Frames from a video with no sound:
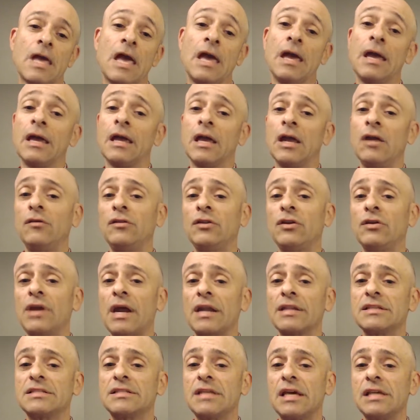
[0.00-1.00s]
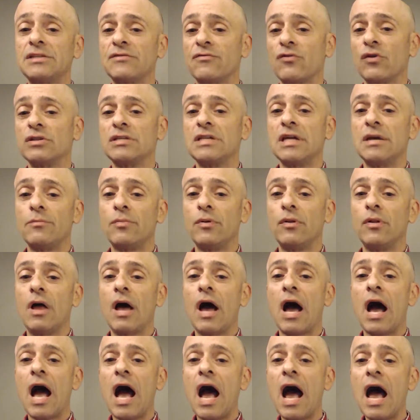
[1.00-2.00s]
Here in the United States, for example,
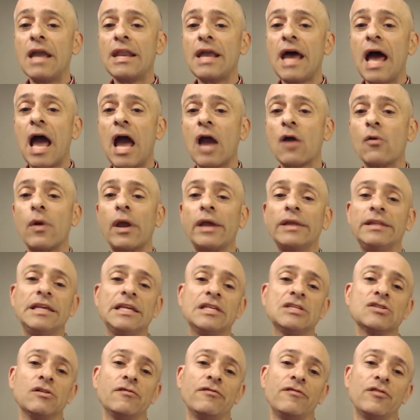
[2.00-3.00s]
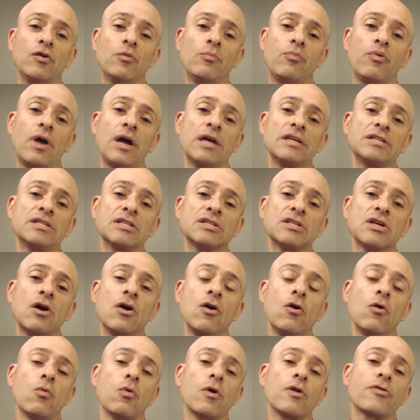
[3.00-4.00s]
on-highway diesel fuel prices
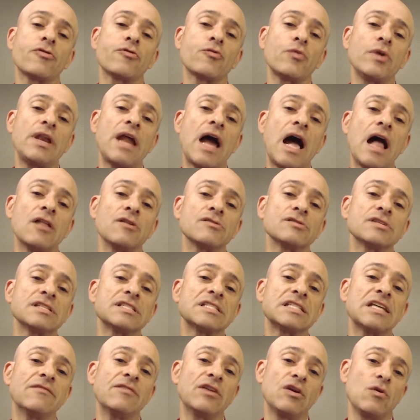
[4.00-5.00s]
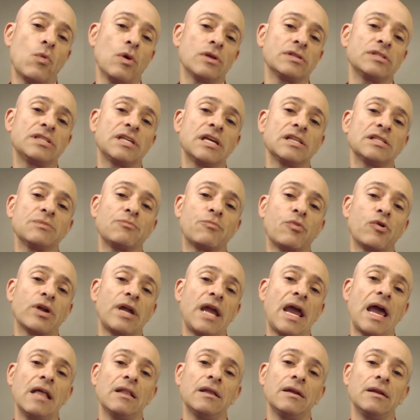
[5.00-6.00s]
were $3.71 per
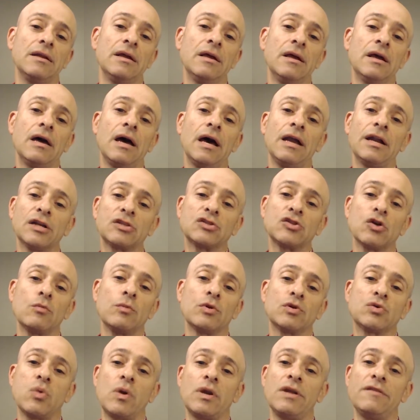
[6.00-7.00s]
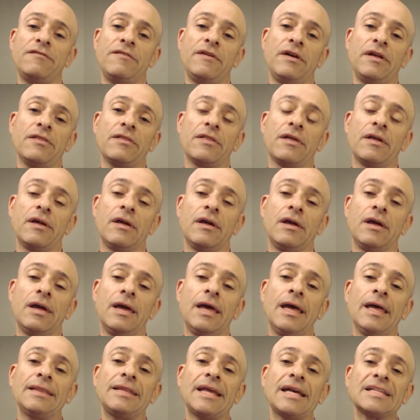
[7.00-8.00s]
gallon on October 25th.
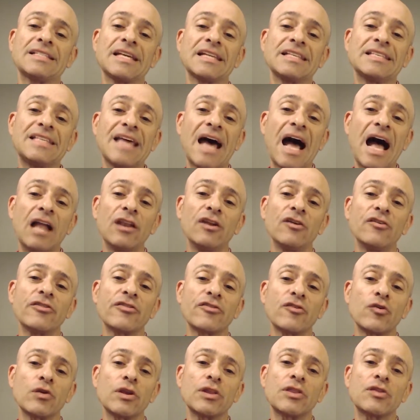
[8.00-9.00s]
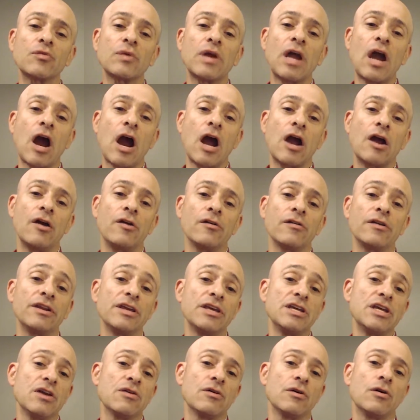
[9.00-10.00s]
That's $1.33 higher than a
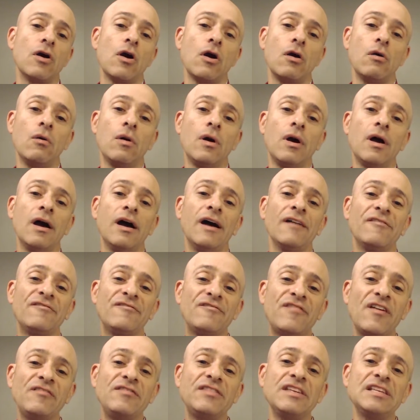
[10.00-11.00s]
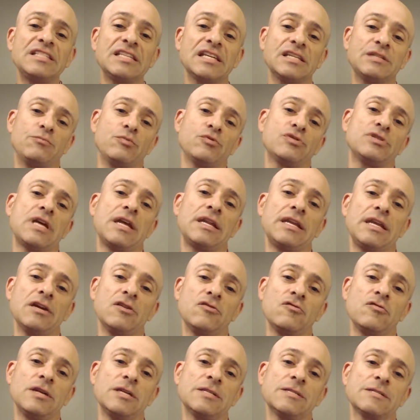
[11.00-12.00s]
year ago, a 56%
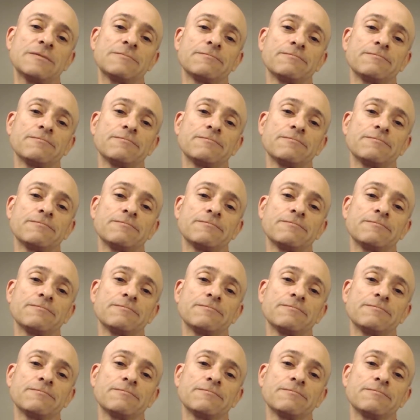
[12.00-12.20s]
increase.